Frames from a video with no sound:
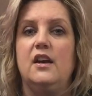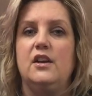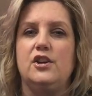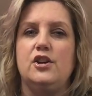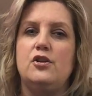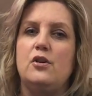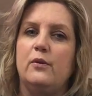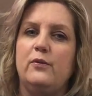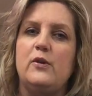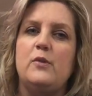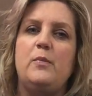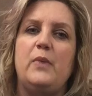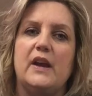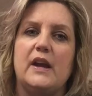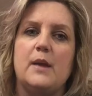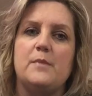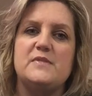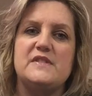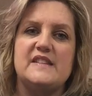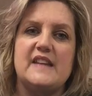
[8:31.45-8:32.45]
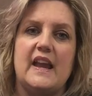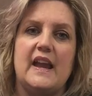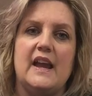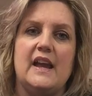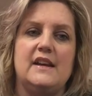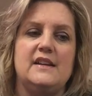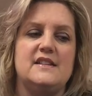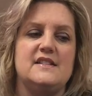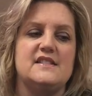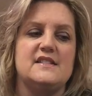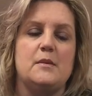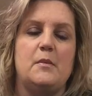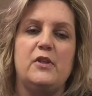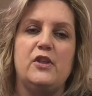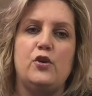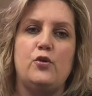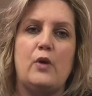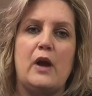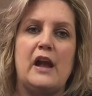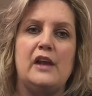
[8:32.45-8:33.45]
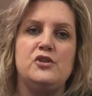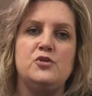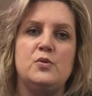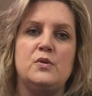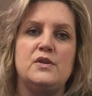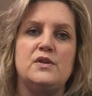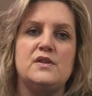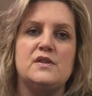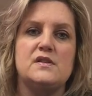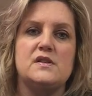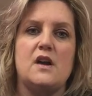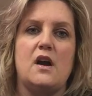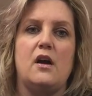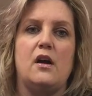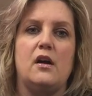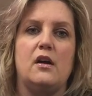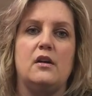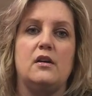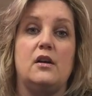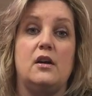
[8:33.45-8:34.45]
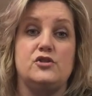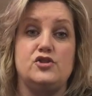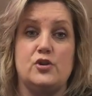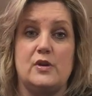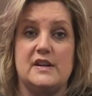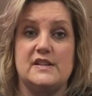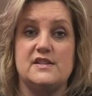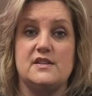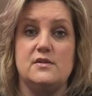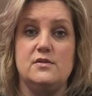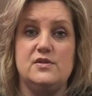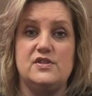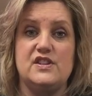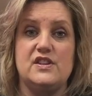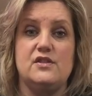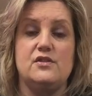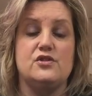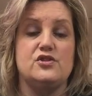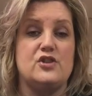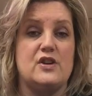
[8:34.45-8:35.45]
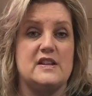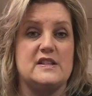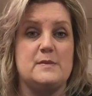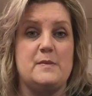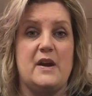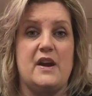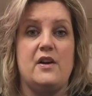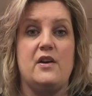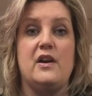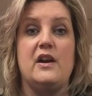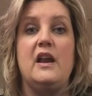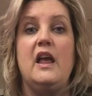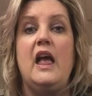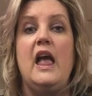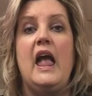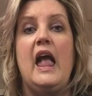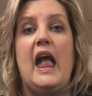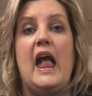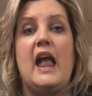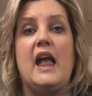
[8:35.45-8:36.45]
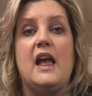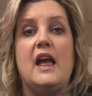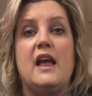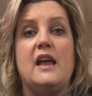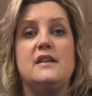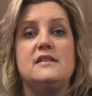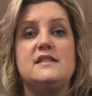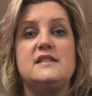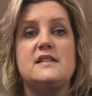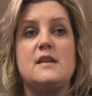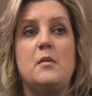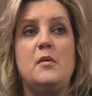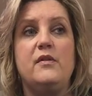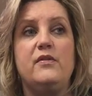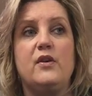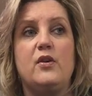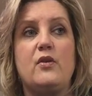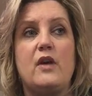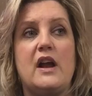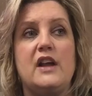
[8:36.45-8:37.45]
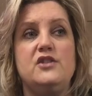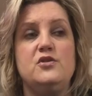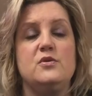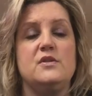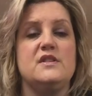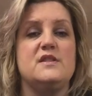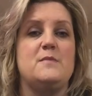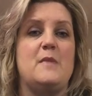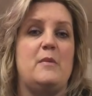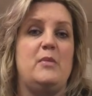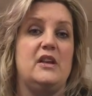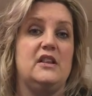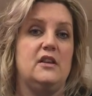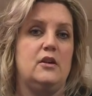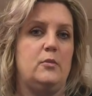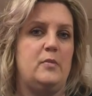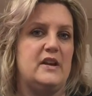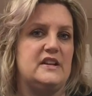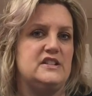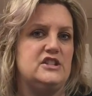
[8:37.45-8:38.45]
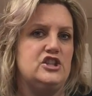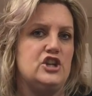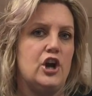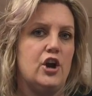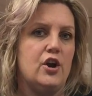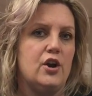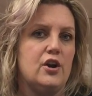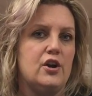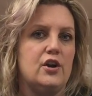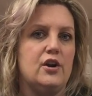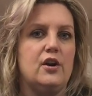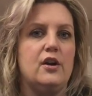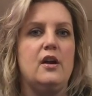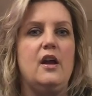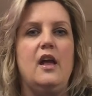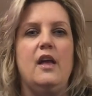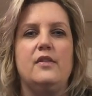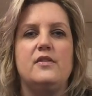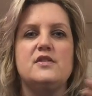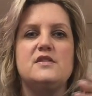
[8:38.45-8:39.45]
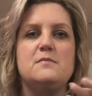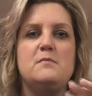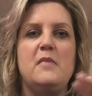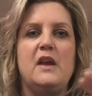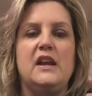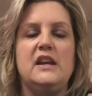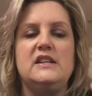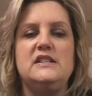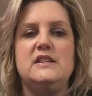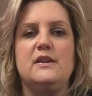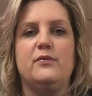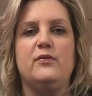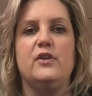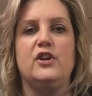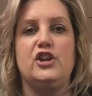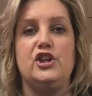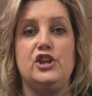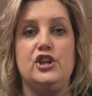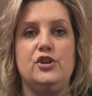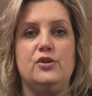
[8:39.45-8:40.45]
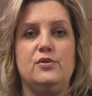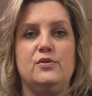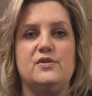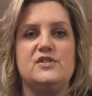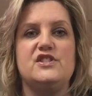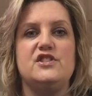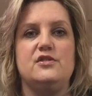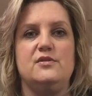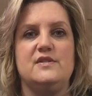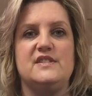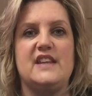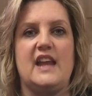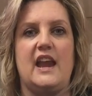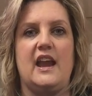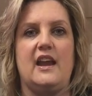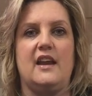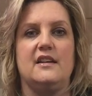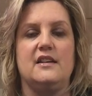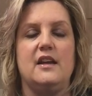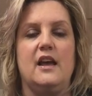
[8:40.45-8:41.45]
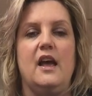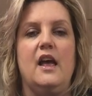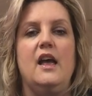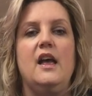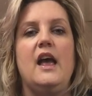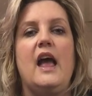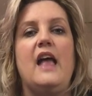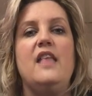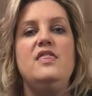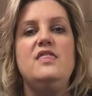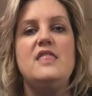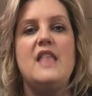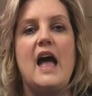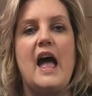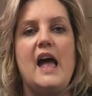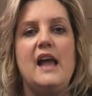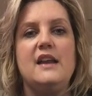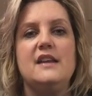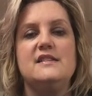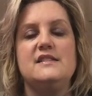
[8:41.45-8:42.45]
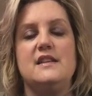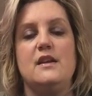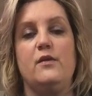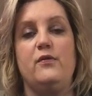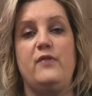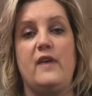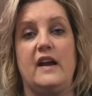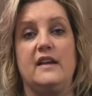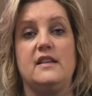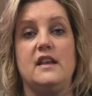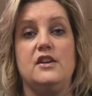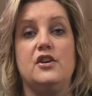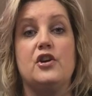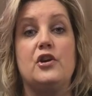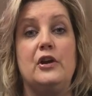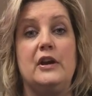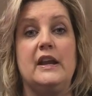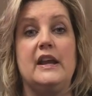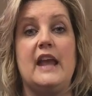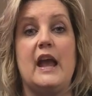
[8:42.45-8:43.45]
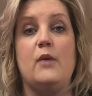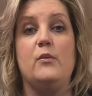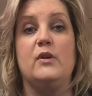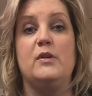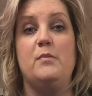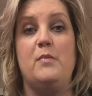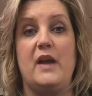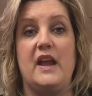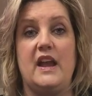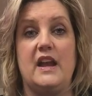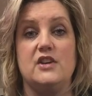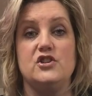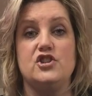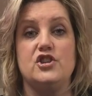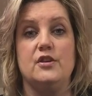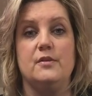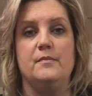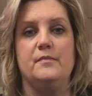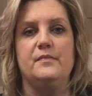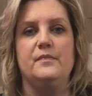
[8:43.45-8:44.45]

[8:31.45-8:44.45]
You know, if you pick up sand and some of the granules are translucent or transparent, and some of the granules may be a little bit darker, there's many different hues to sand. And that is the effect that you're going to get with beige.